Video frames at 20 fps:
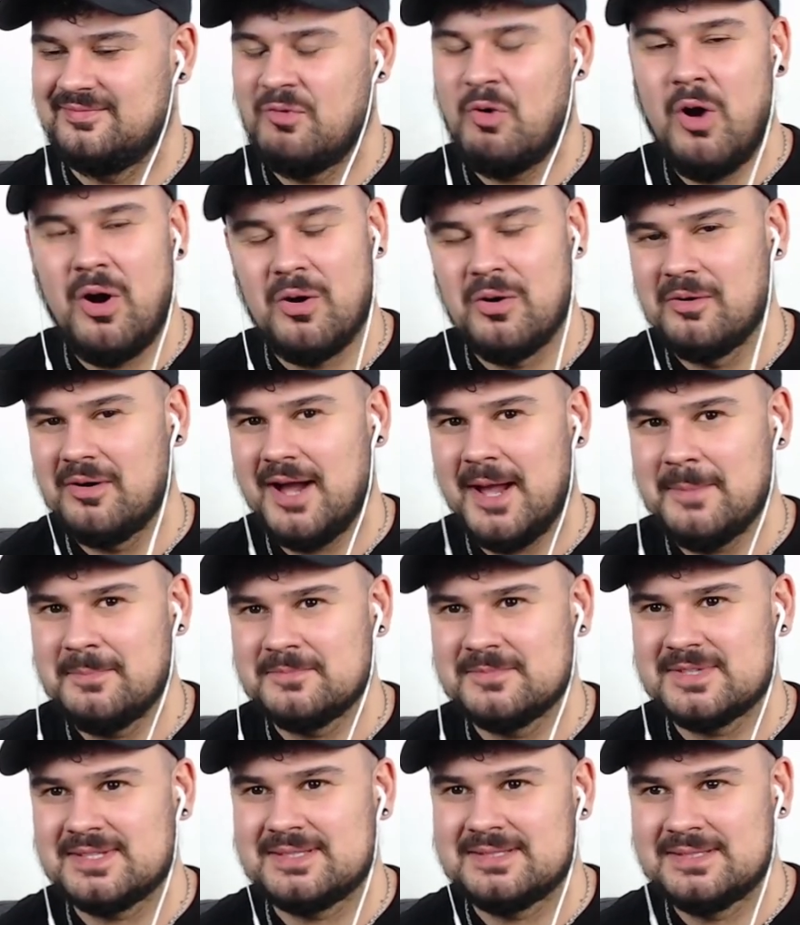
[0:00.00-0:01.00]
Whoa,
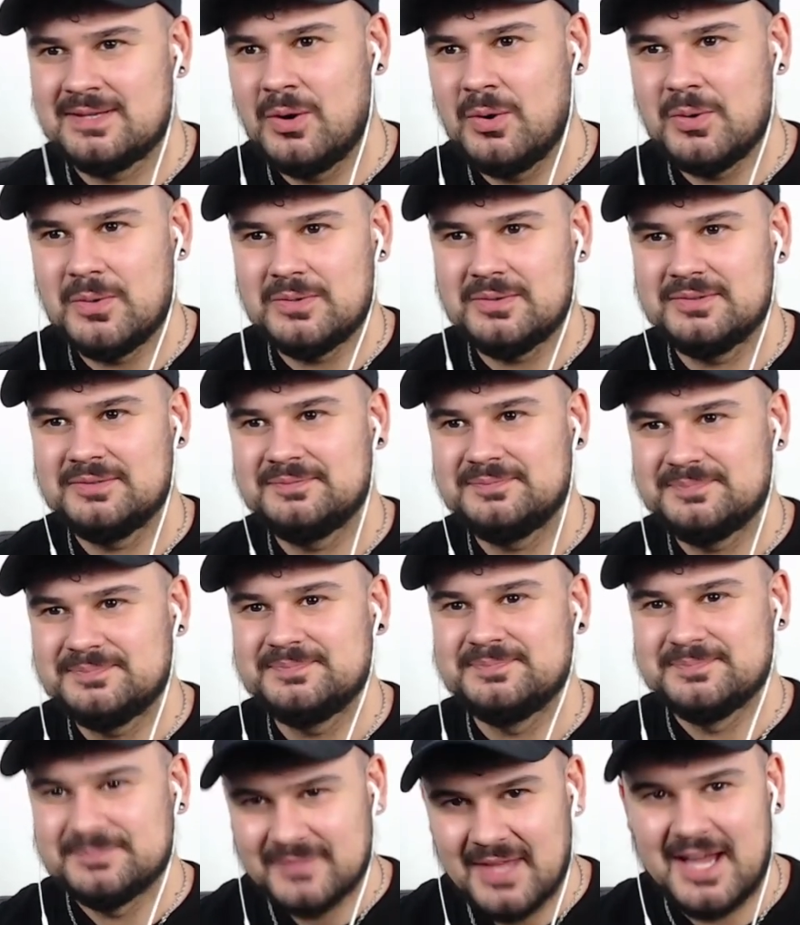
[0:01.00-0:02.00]
I'm so
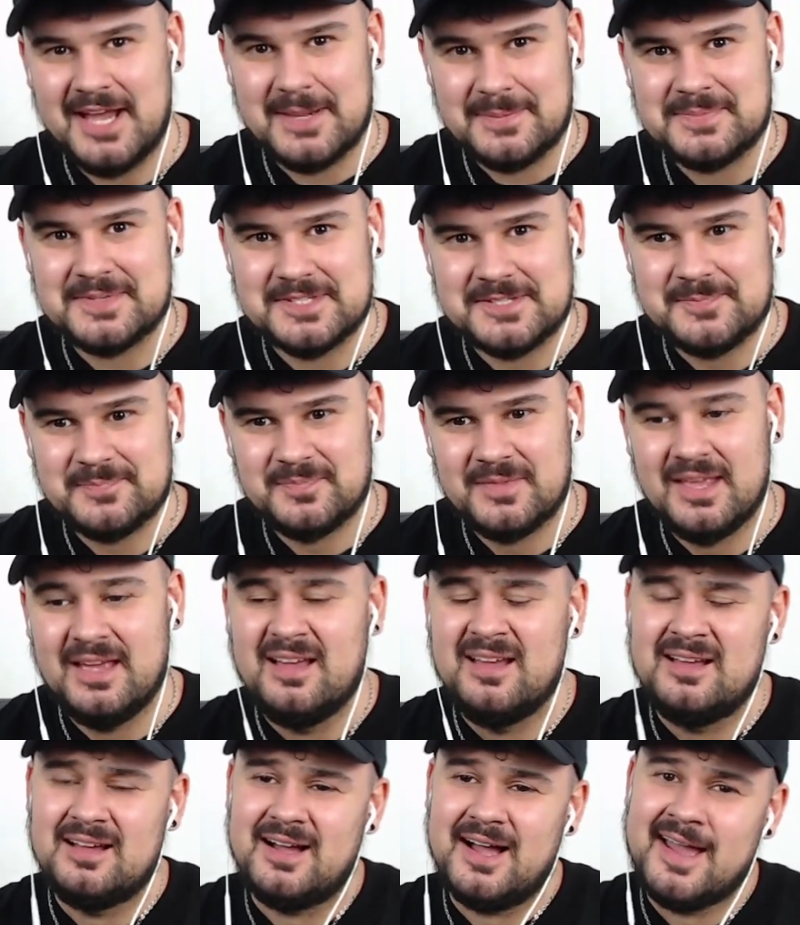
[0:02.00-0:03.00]
hyped.
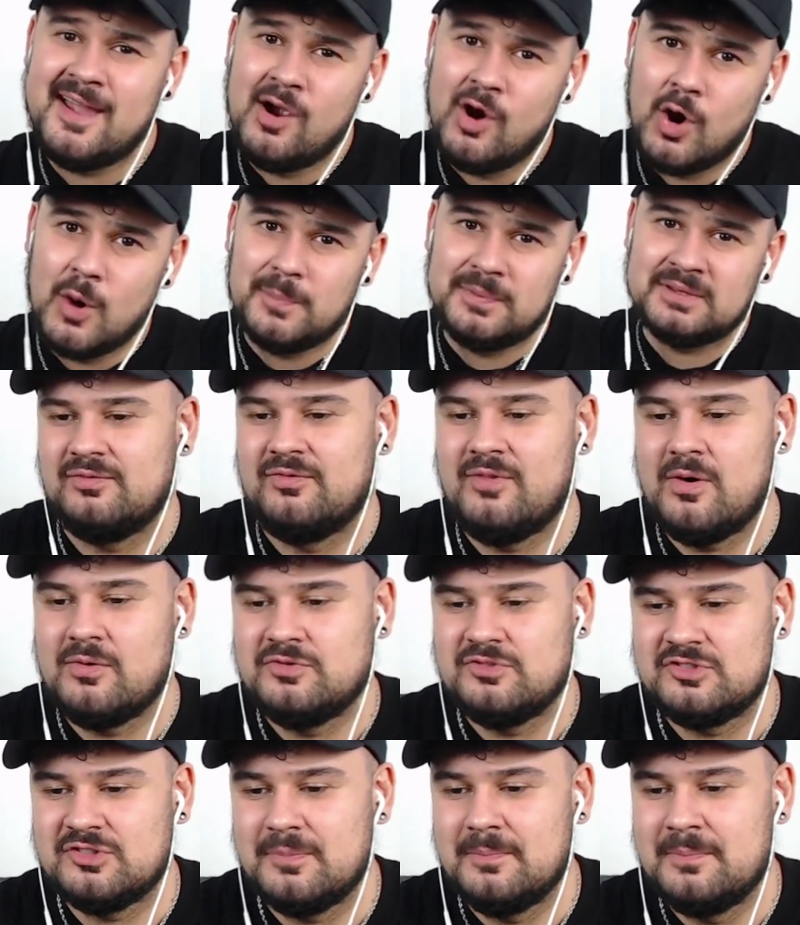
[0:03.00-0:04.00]
I hope it
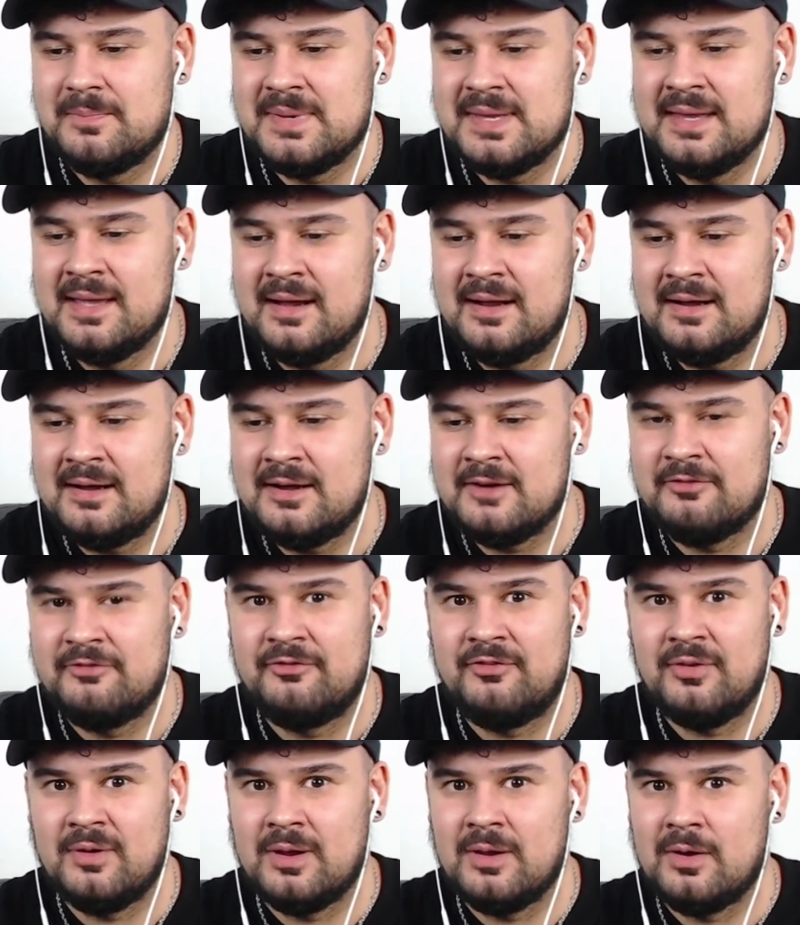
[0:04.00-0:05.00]
won't be a
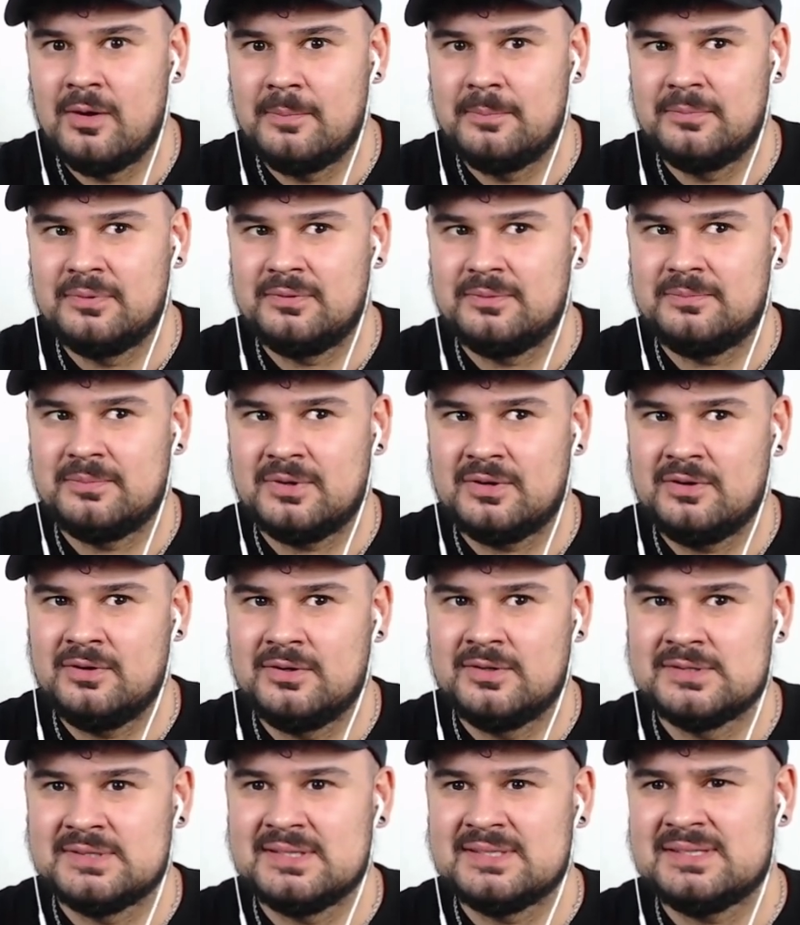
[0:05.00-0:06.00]
flop,
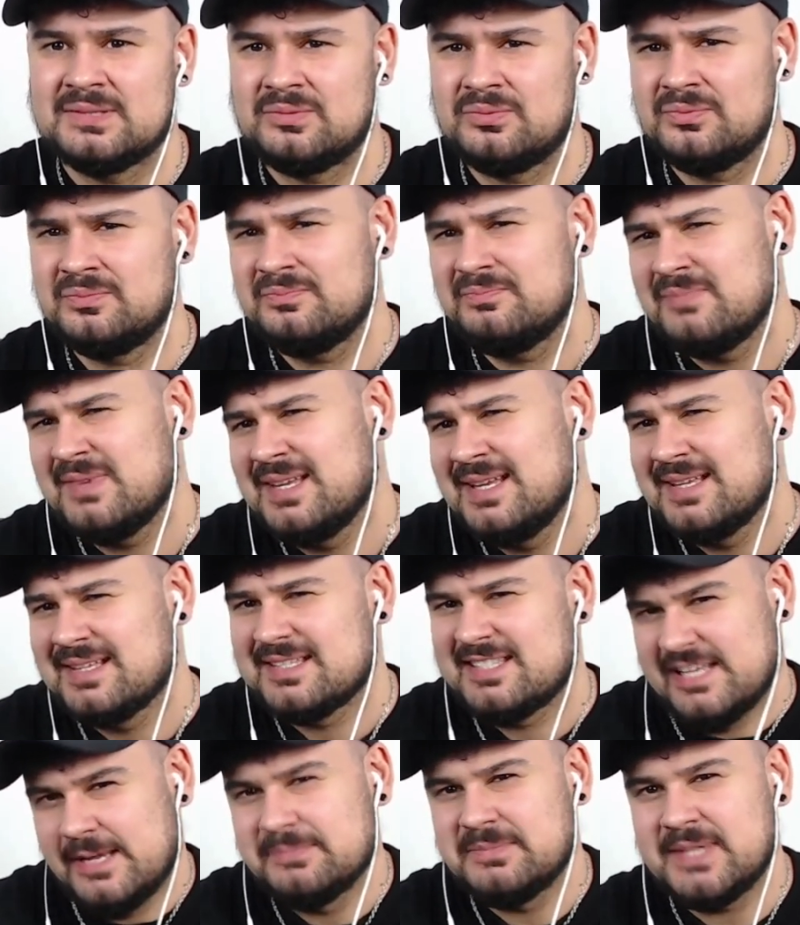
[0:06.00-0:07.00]
because it's
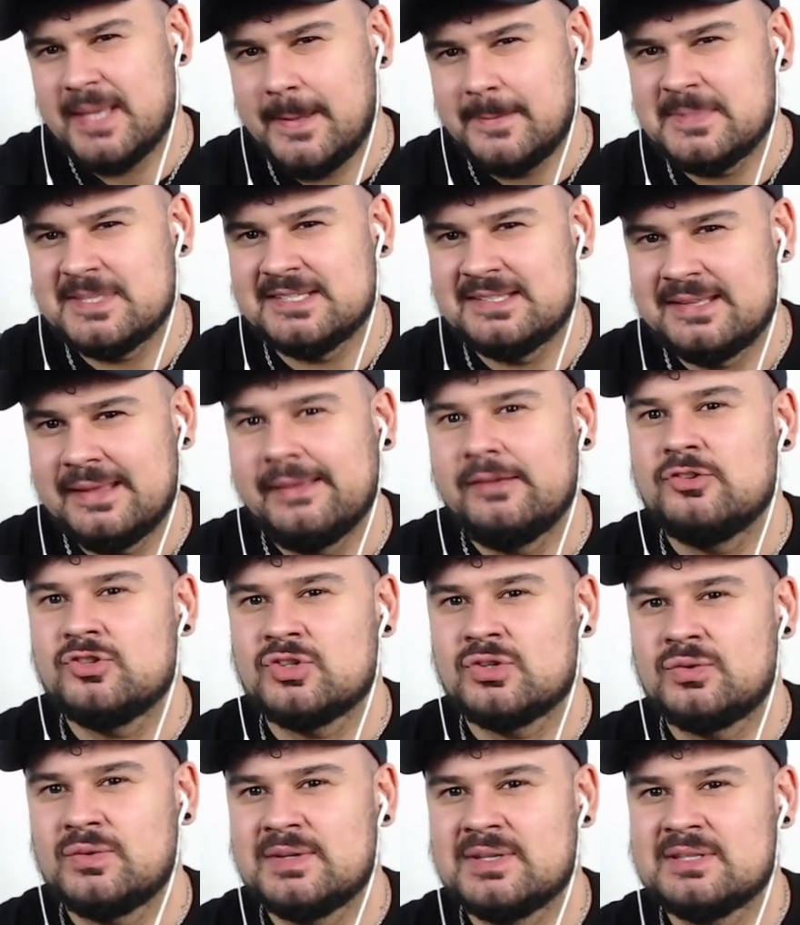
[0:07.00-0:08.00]
sometimes
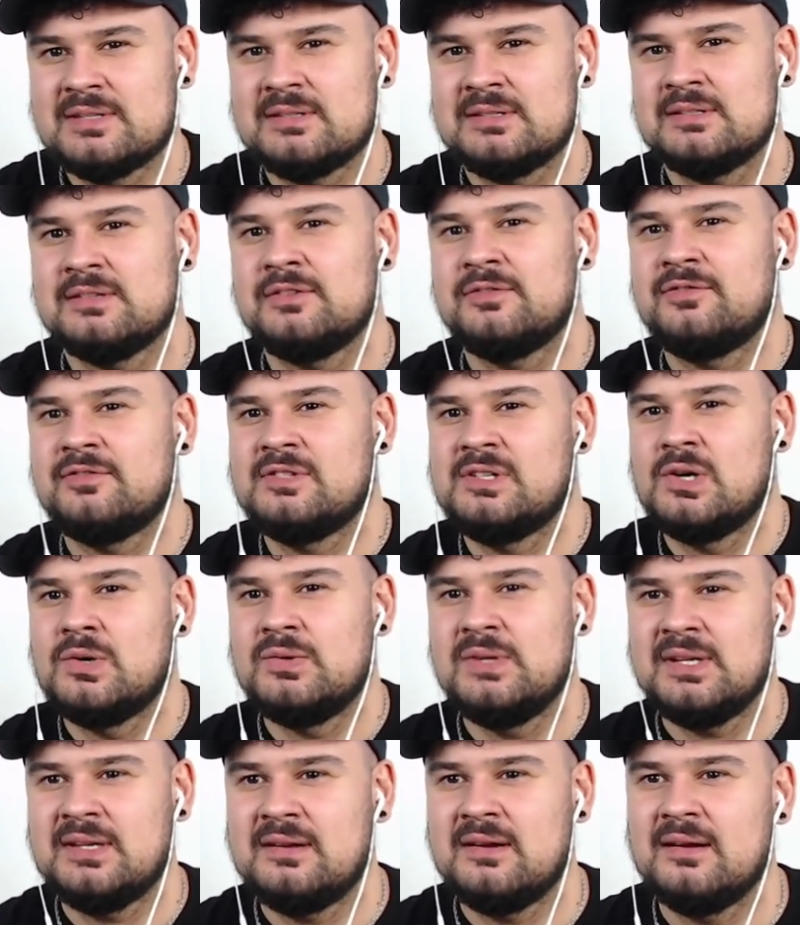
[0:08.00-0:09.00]
dangerous if
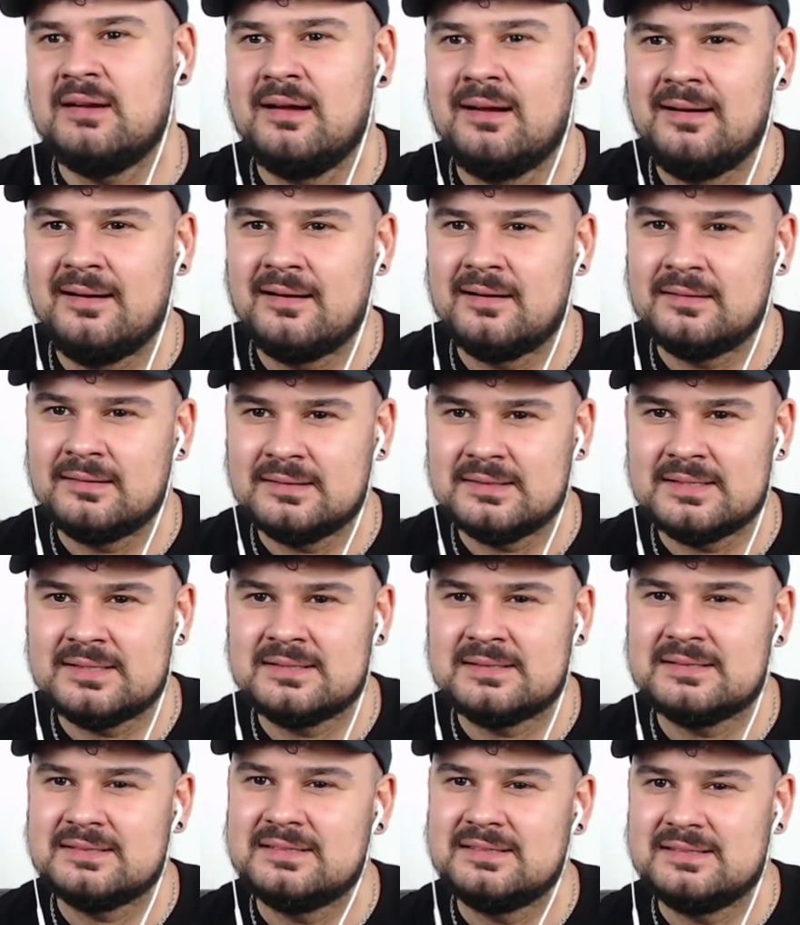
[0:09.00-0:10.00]
Tony Kakkar
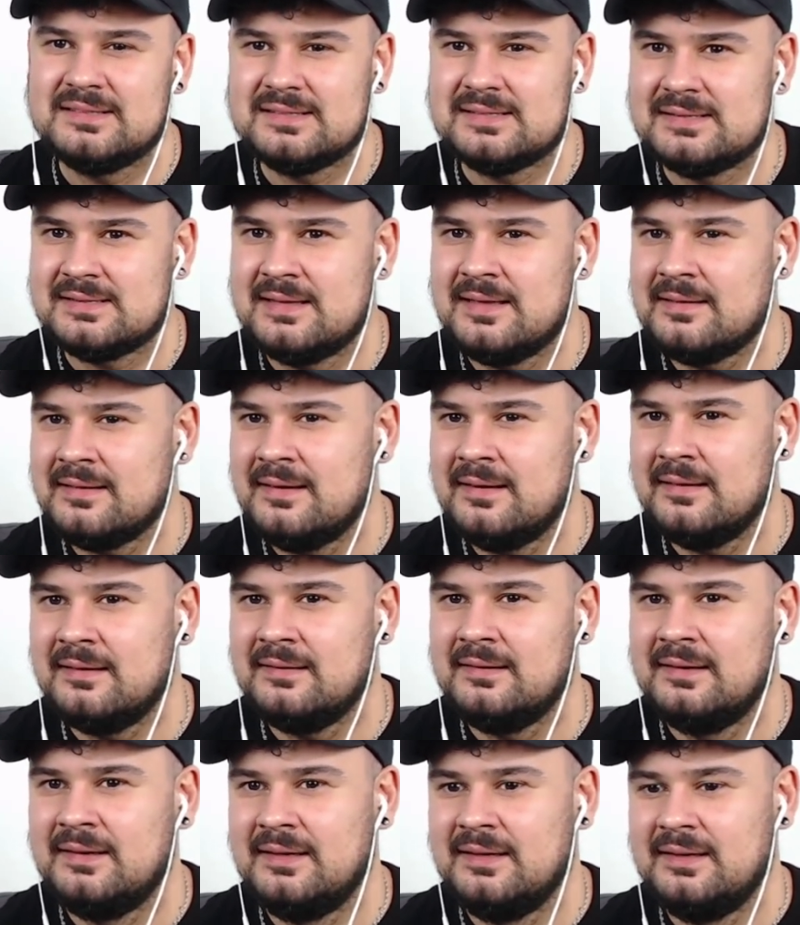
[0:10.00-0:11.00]
is
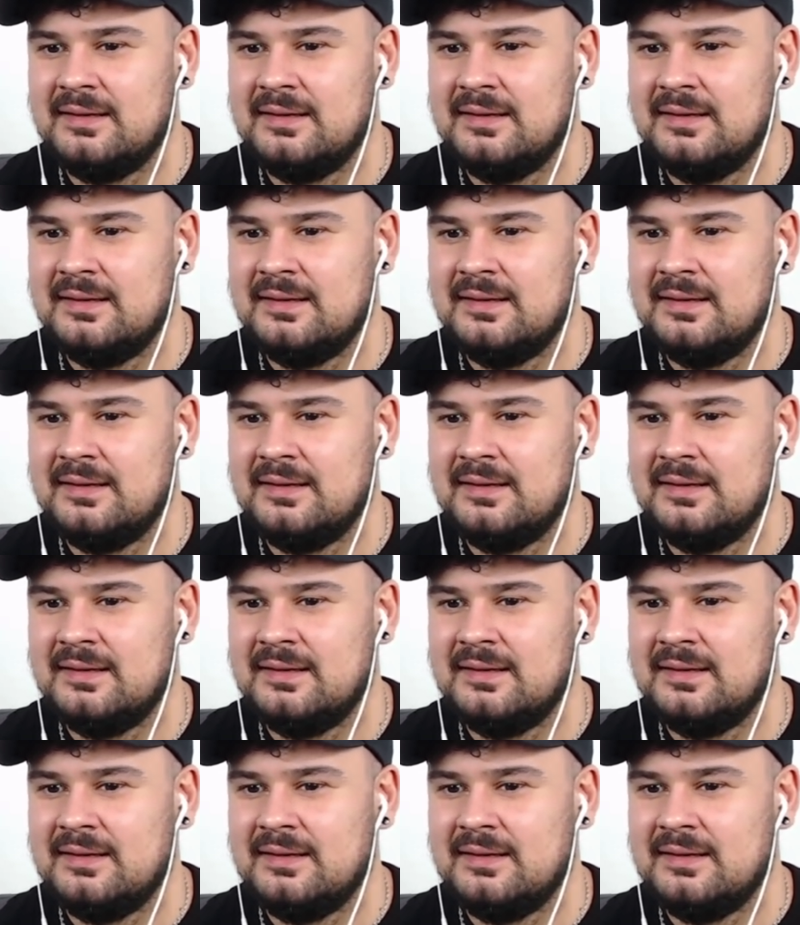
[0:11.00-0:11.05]
singing.